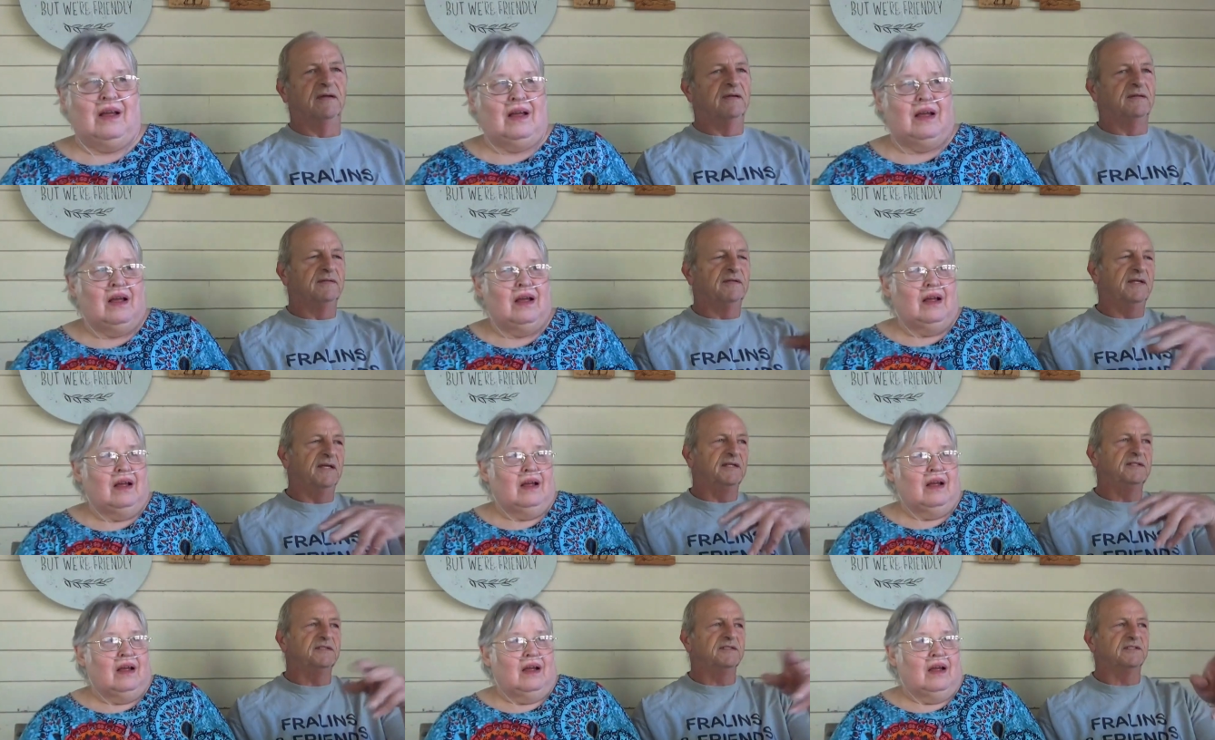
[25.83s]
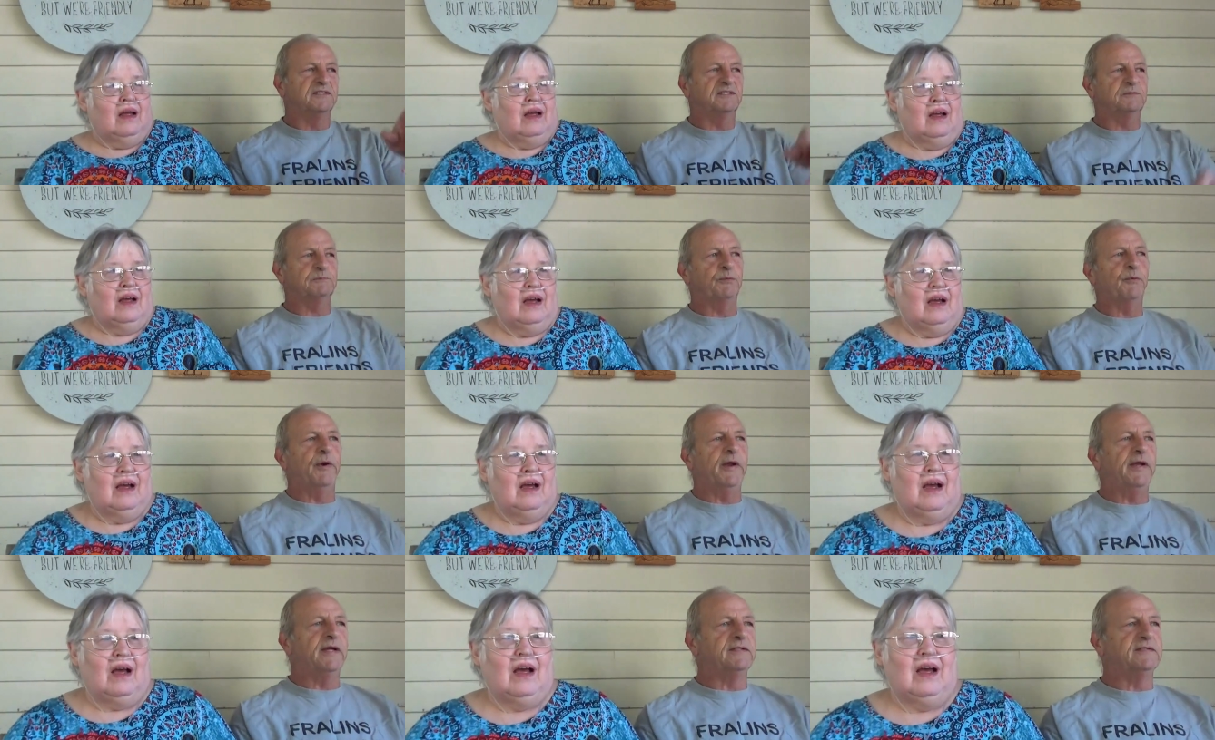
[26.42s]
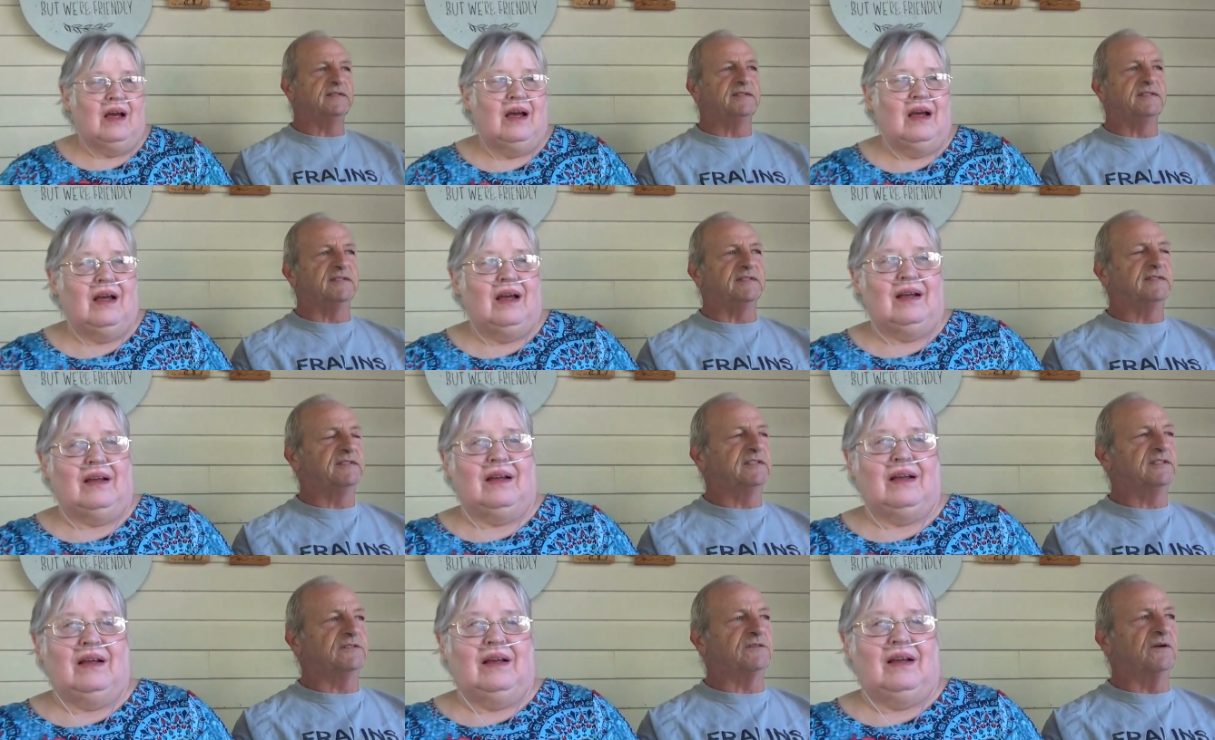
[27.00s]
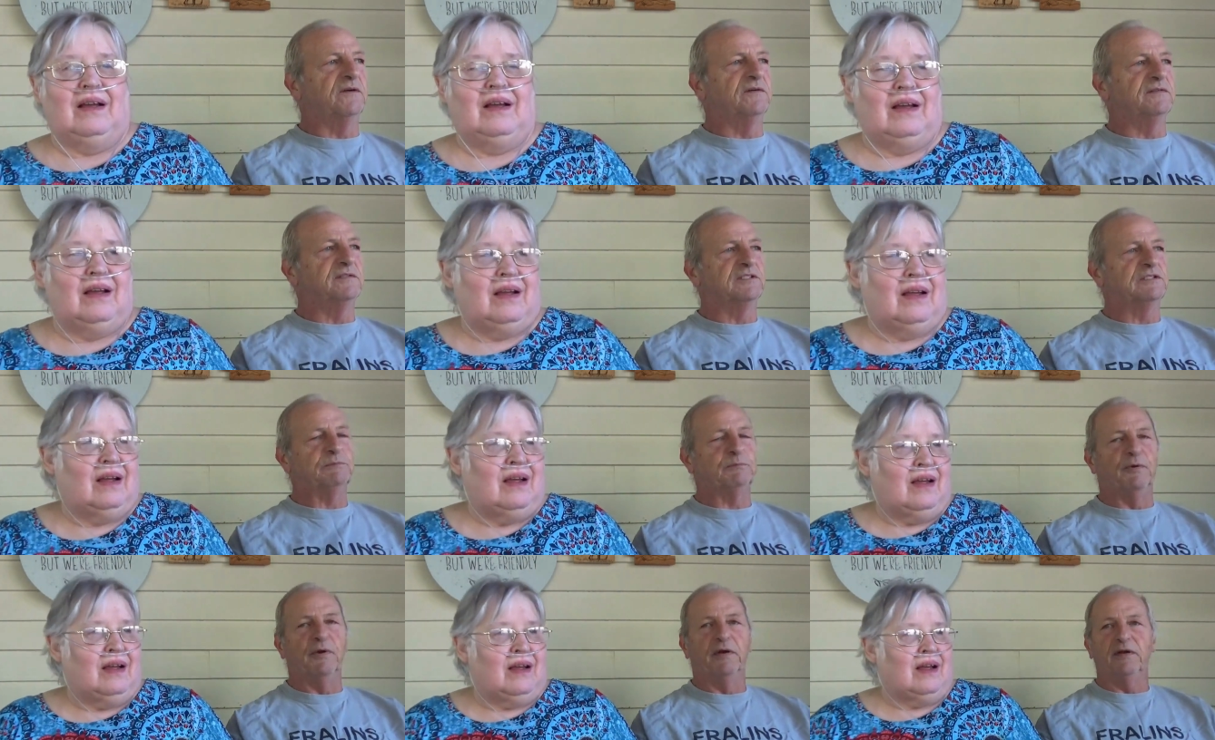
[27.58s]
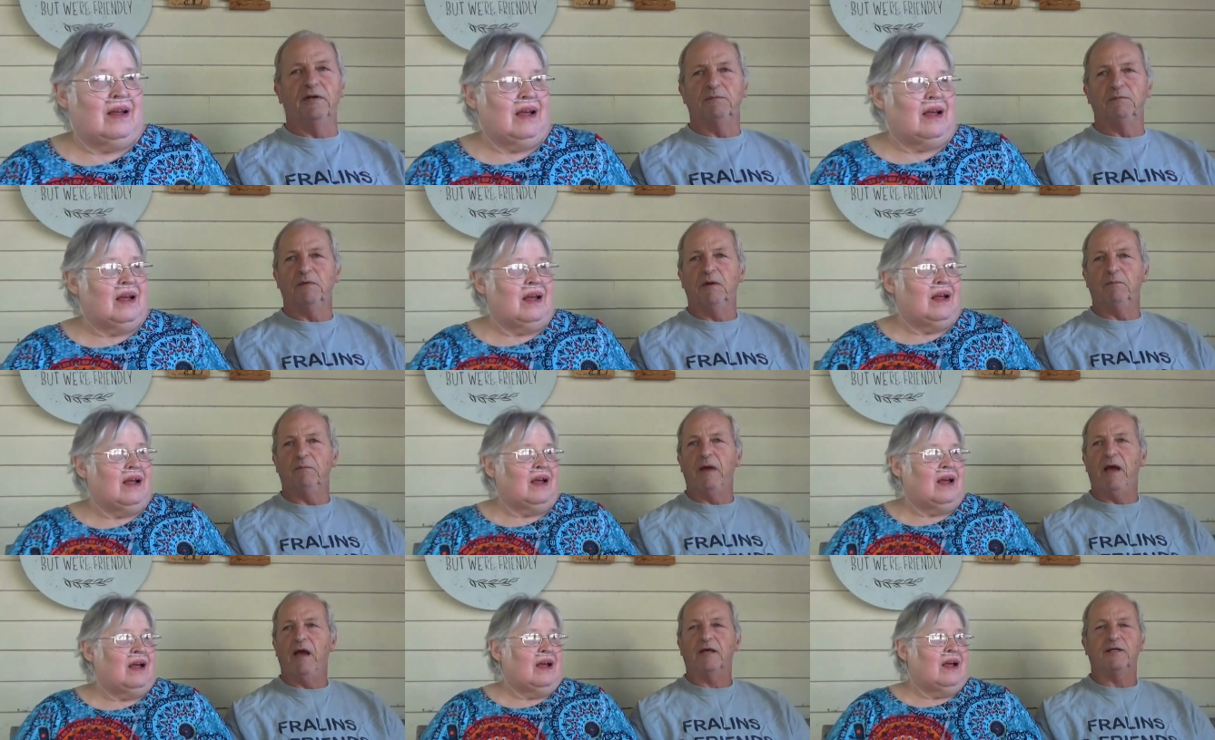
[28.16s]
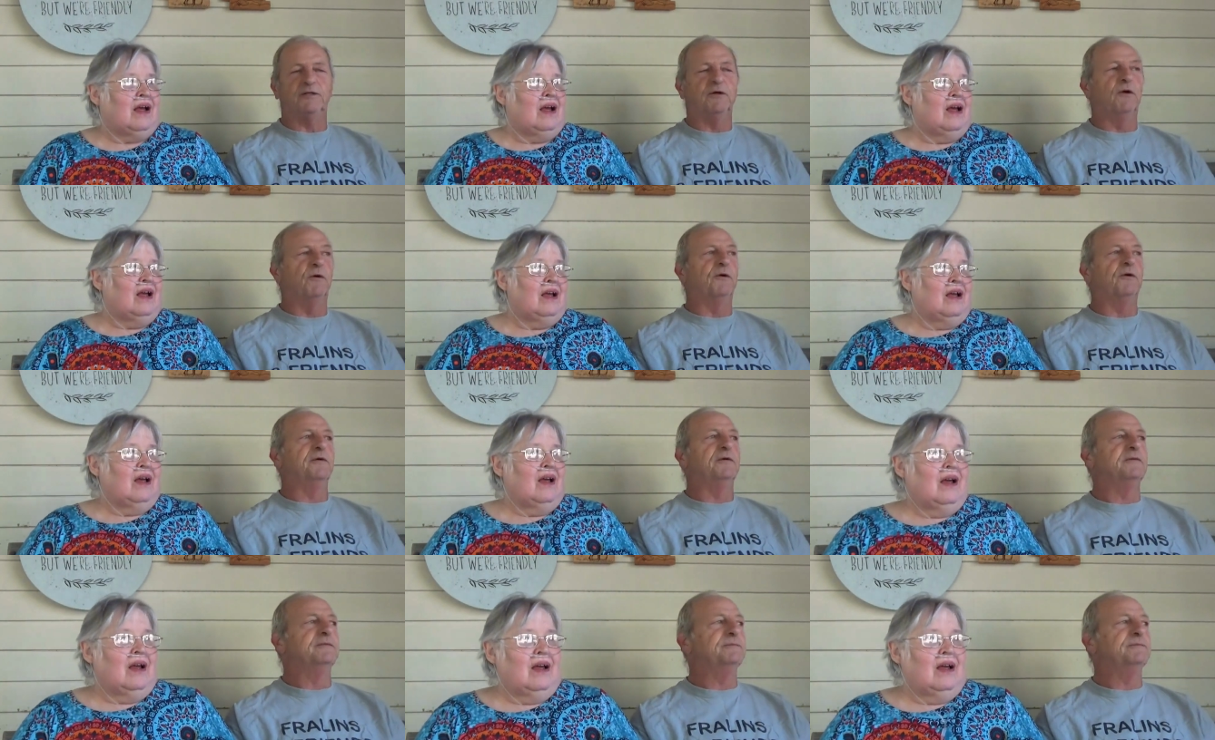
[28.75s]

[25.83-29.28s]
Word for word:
Speaker 1: it just spreads. It's starting to spread in my backyard.